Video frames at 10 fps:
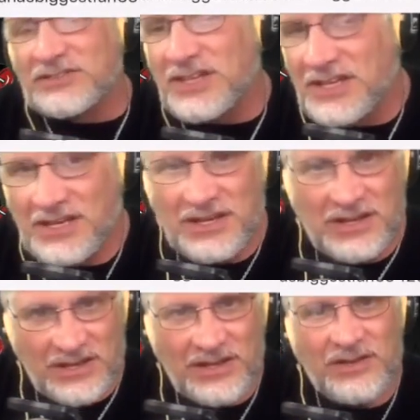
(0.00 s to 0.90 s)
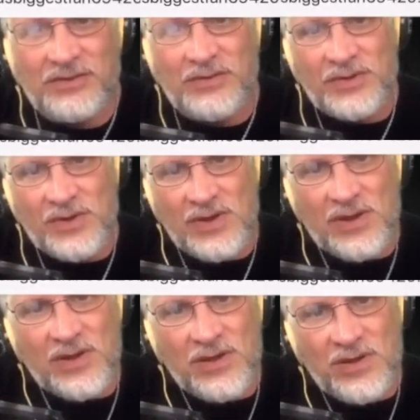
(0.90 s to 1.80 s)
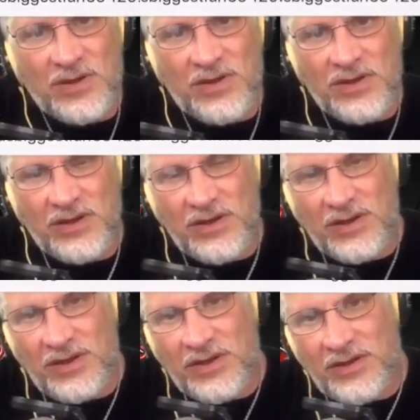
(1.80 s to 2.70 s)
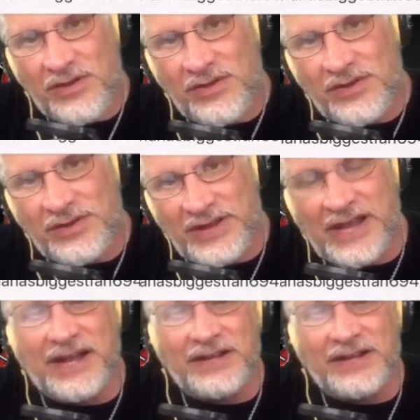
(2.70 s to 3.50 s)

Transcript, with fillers: That's interesting. You're going to try and keep it. You got to try and keep it um, exciting.